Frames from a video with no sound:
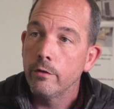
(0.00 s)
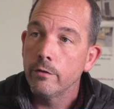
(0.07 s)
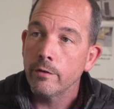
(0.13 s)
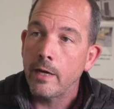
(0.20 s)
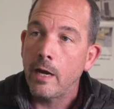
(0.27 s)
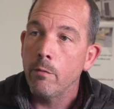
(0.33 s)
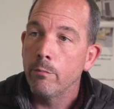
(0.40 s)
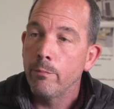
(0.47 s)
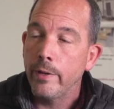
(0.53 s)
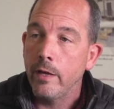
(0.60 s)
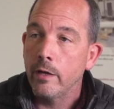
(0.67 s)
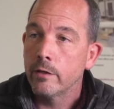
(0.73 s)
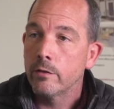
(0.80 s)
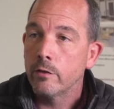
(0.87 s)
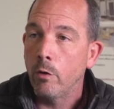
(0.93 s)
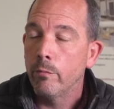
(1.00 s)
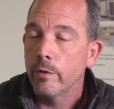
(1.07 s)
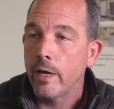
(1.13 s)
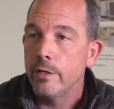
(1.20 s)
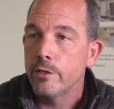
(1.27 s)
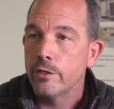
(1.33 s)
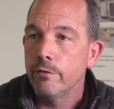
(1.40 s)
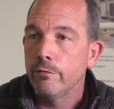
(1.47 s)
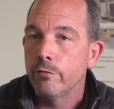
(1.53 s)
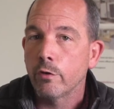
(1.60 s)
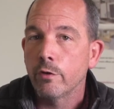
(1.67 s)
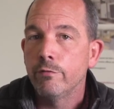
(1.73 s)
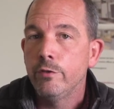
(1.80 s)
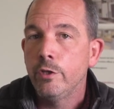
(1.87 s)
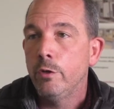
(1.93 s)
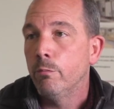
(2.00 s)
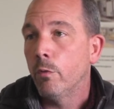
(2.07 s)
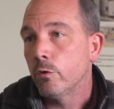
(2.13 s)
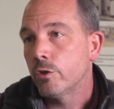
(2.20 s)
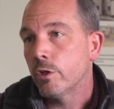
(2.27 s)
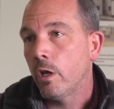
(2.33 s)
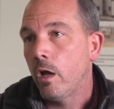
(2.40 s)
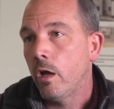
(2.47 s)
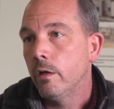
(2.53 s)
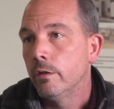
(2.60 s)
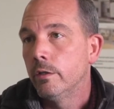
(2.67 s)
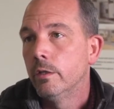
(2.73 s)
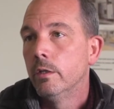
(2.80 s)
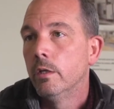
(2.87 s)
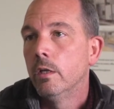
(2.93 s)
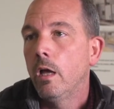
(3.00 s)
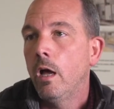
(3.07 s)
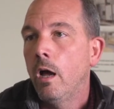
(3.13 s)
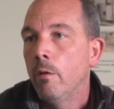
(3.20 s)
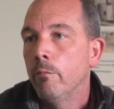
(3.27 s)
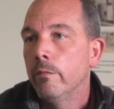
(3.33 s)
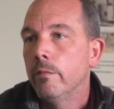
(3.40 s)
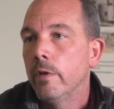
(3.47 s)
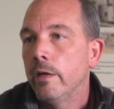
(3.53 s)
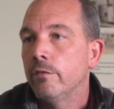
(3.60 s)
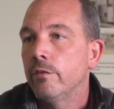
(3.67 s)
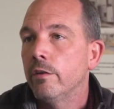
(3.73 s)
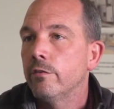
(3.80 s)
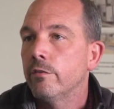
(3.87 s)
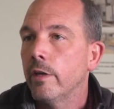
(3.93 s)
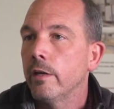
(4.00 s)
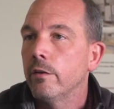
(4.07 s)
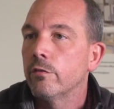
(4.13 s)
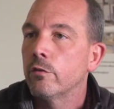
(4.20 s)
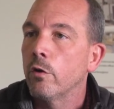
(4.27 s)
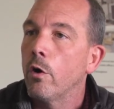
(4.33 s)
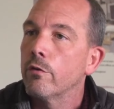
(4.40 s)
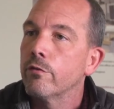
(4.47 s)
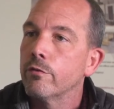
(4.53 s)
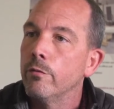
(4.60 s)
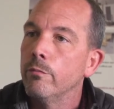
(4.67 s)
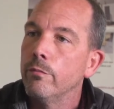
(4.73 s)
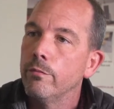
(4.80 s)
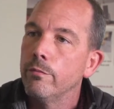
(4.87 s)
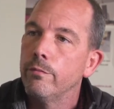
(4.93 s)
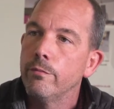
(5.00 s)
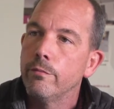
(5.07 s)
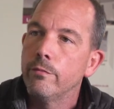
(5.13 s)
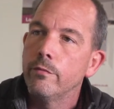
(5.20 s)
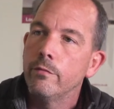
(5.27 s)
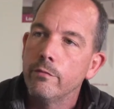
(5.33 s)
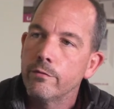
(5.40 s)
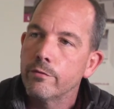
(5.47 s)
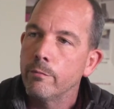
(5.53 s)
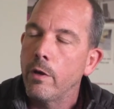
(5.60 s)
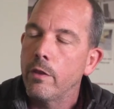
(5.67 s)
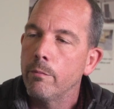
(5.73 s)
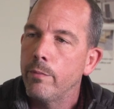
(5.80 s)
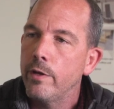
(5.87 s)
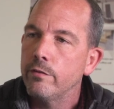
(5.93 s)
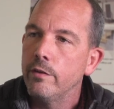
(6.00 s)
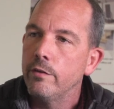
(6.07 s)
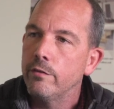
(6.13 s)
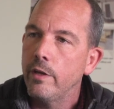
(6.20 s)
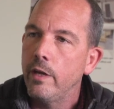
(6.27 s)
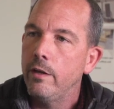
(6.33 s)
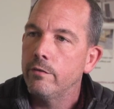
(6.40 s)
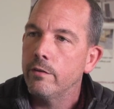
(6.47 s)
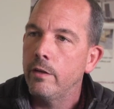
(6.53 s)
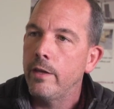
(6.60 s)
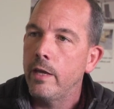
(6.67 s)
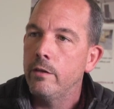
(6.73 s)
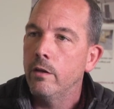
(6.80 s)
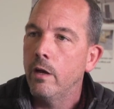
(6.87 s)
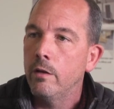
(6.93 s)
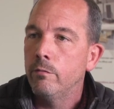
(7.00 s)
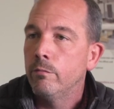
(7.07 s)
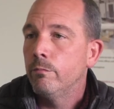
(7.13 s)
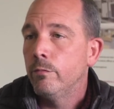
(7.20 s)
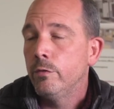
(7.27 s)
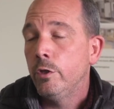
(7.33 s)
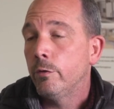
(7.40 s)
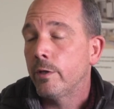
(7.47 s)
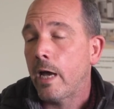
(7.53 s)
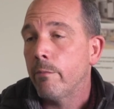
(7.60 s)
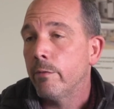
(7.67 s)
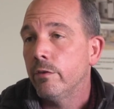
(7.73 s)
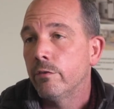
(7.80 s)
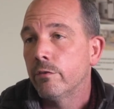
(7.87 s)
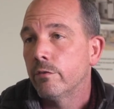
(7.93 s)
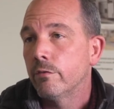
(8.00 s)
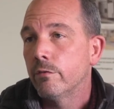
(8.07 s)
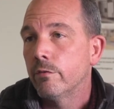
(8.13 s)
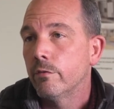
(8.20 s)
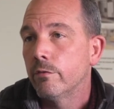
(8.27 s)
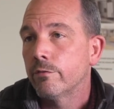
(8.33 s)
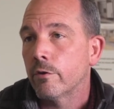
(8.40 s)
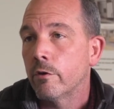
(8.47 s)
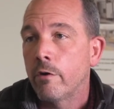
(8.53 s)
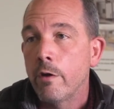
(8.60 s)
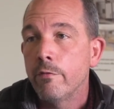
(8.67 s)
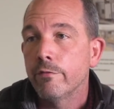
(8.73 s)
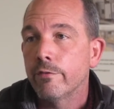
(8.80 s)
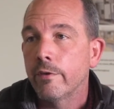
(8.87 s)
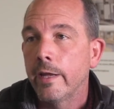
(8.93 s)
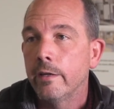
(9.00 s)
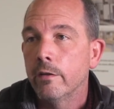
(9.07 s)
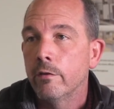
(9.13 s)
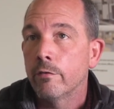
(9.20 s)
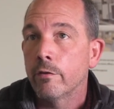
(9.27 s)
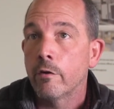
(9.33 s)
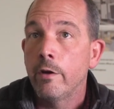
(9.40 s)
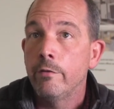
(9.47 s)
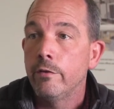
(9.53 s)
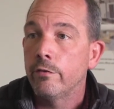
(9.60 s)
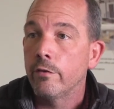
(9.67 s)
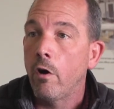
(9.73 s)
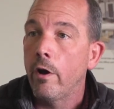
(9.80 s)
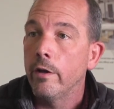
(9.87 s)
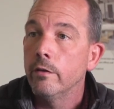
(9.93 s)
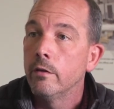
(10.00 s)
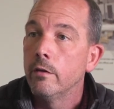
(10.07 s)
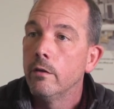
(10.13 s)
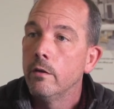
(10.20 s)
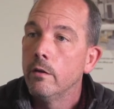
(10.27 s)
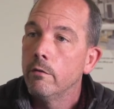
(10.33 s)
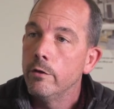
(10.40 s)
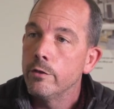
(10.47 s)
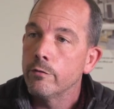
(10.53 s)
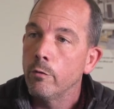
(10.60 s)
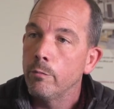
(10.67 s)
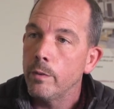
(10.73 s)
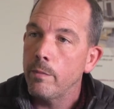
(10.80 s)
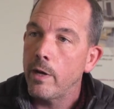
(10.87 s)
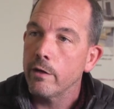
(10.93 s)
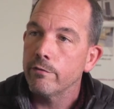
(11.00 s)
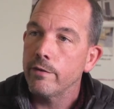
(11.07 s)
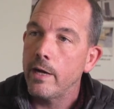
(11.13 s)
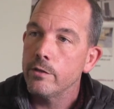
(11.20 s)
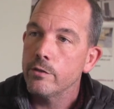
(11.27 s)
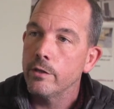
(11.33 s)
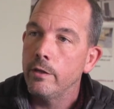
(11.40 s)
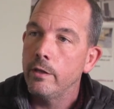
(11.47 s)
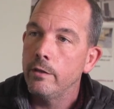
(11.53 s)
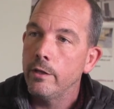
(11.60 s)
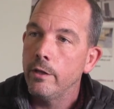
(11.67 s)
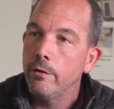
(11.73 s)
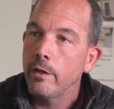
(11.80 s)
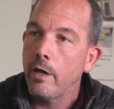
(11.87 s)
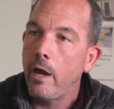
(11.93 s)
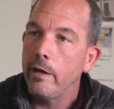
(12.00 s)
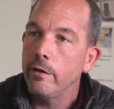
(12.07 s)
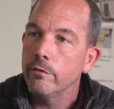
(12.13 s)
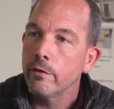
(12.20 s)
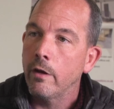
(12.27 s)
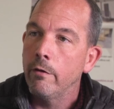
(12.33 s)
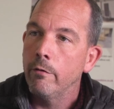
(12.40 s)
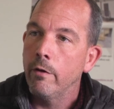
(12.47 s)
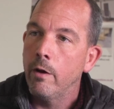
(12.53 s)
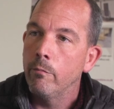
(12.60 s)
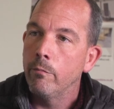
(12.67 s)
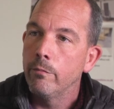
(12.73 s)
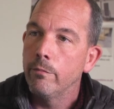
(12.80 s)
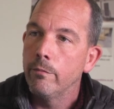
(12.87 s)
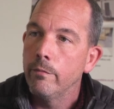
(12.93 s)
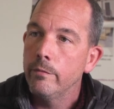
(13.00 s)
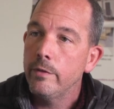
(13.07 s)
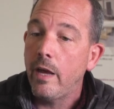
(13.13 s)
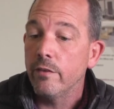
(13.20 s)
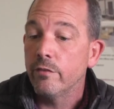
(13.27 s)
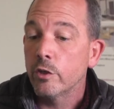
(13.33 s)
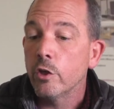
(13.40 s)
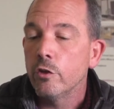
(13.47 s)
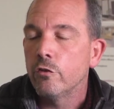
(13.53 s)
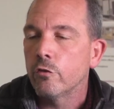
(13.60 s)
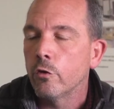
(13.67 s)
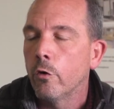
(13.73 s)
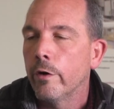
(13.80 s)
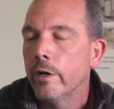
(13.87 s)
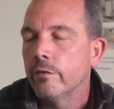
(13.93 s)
So that'd be a combination of sort of new modular, existing stock from other businesses, and new cabins for our own fleet of our own design, which have all been manufactured in the UK. So yeah, it's a good story.